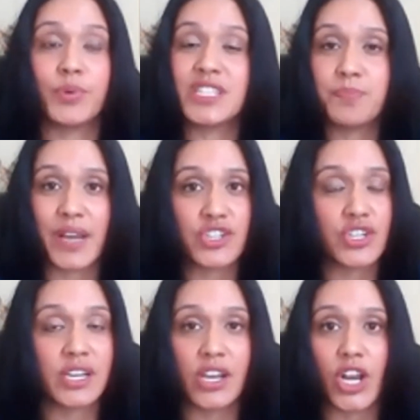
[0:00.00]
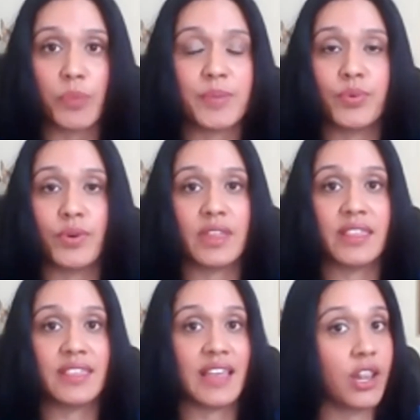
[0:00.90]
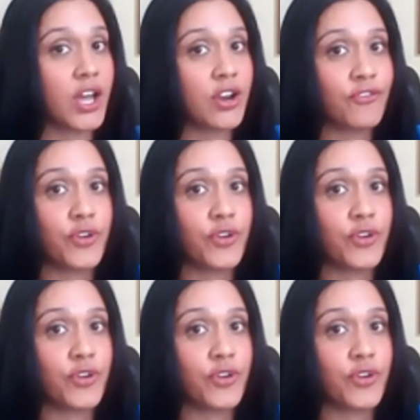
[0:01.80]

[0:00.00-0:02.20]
especially a lot of